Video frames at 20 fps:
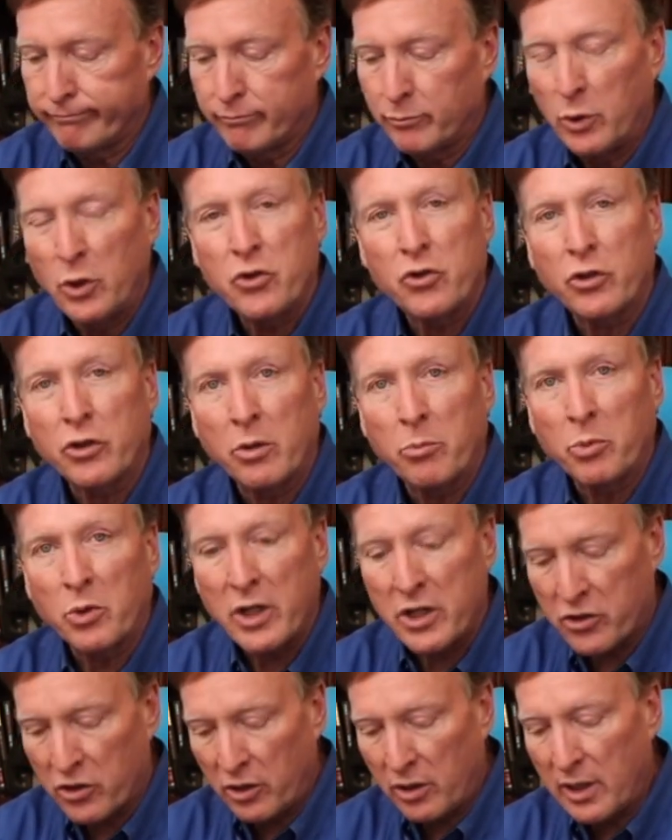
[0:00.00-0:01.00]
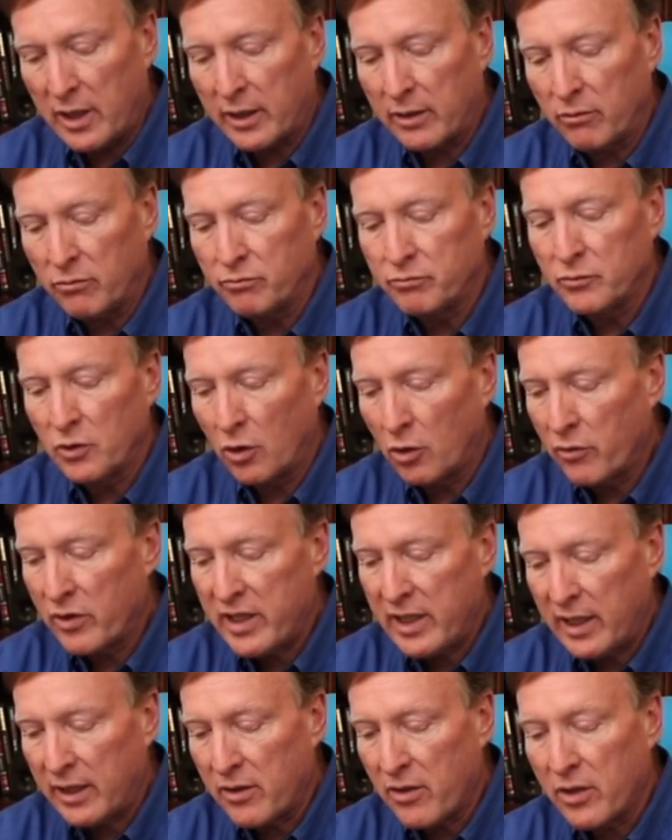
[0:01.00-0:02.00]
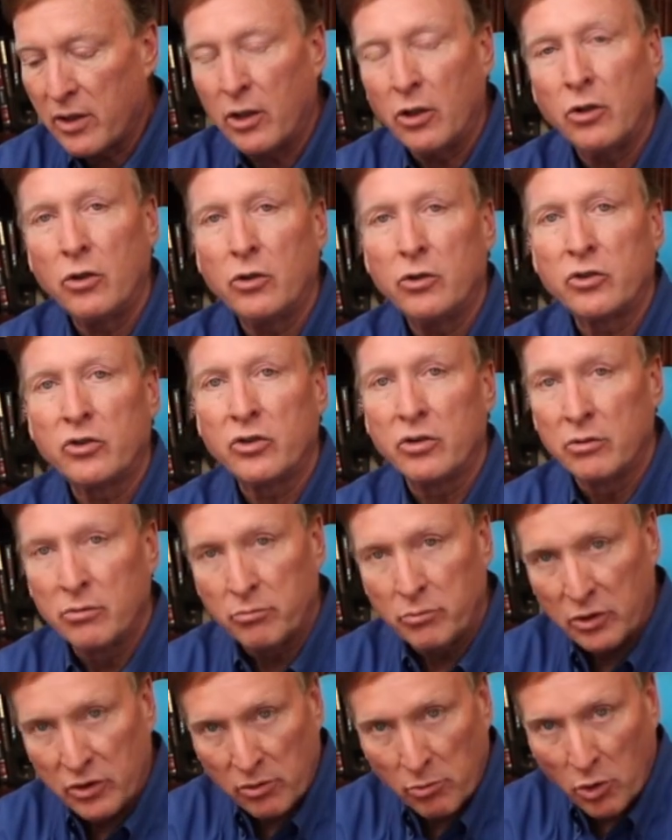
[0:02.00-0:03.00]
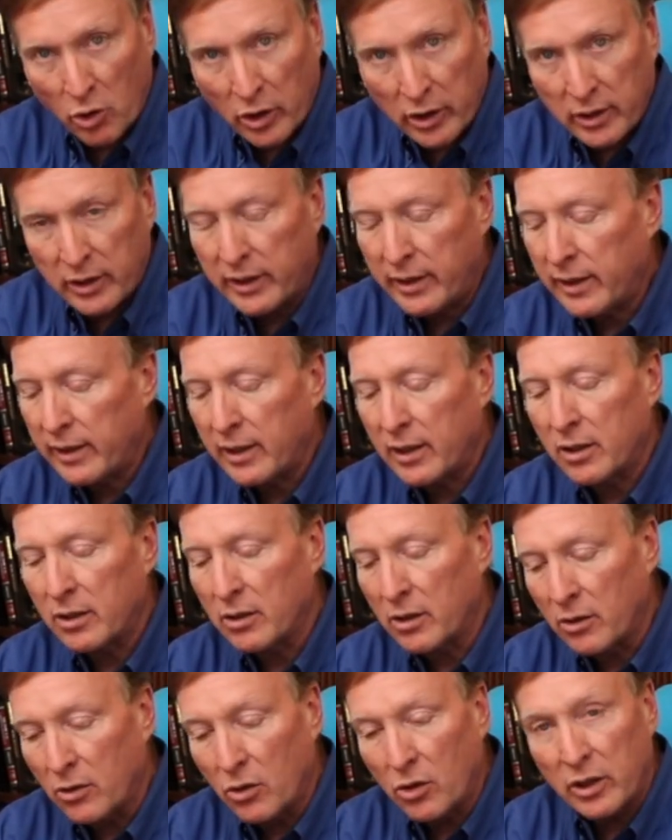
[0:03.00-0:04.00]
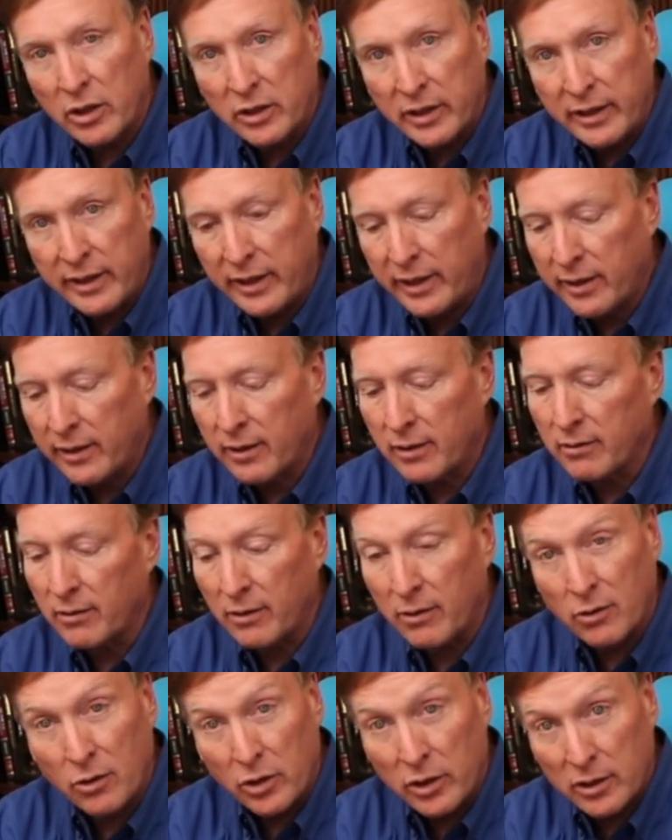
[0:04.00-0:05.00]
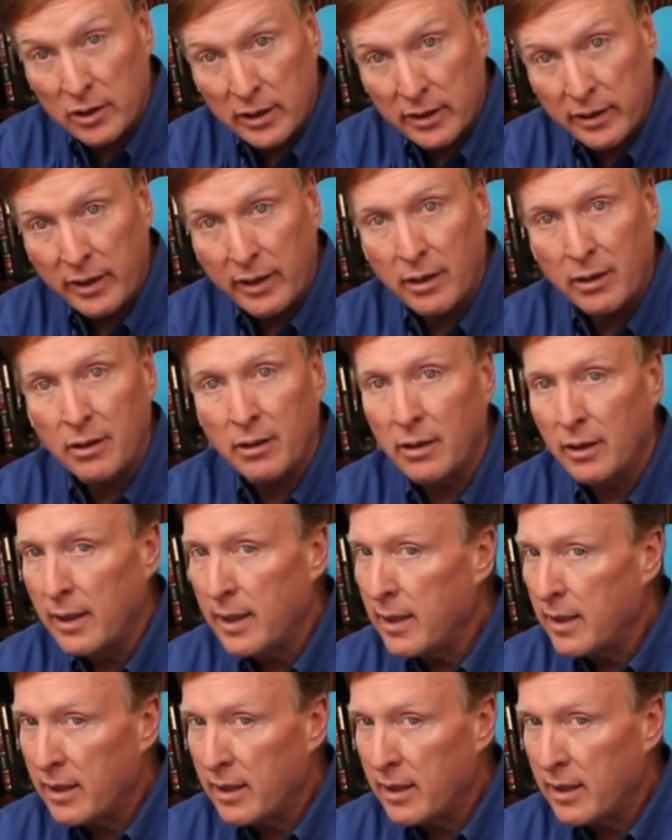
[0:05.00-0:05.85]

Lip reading: put your compression nut over the end of the hose, put some oil in there, a little oil in here, a little oil in here,